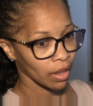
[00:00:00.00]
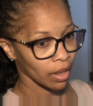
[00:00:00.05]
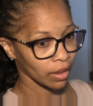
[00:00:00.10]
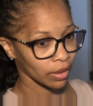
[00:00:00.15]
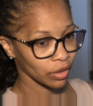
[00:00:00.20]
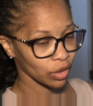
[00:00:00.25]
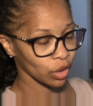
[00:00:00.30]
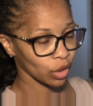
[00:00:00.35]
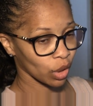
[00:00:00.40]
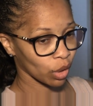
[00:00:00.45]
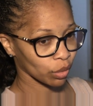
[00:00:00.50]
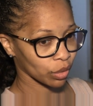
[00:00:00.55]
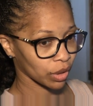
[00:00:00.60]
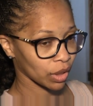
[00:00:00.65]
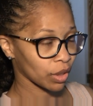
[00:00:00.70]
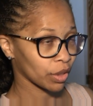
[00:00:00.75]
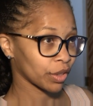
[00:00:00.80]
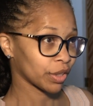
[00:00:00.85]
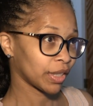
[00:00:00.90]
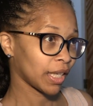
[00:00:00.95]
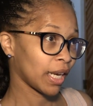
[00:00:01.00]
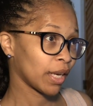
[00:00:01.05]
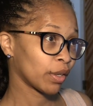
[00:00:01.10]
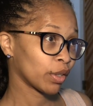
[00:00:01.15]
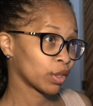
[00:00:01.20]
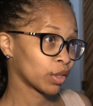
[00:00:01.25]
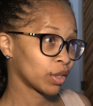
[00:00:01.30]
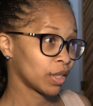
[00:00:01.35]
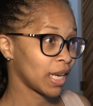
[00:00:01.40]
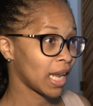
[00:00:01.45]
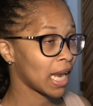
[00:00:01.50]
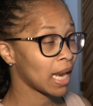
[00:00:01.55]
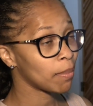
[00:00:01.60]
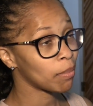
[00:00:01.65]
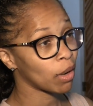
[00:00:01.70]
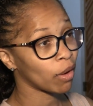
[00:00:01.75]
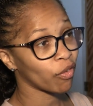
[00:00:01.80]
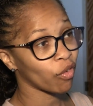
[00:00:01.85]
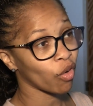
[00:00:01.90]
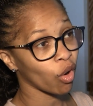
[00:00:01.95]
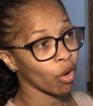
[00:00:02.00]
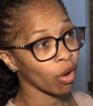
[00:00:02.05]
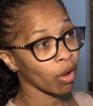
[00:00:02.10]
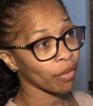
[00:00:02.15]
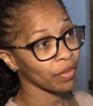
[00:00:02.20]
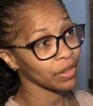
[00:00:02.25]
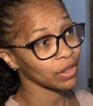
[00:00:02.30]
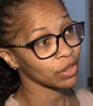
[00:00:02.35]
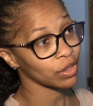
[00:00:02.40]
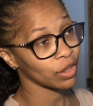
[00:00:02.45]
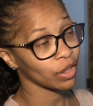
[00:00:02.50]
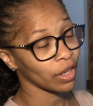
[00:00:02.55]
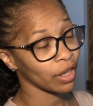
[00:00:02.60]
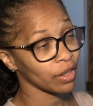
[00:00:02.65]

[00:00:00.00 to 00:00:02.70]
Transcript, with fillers: uh, you know, Senator Sanders name off all these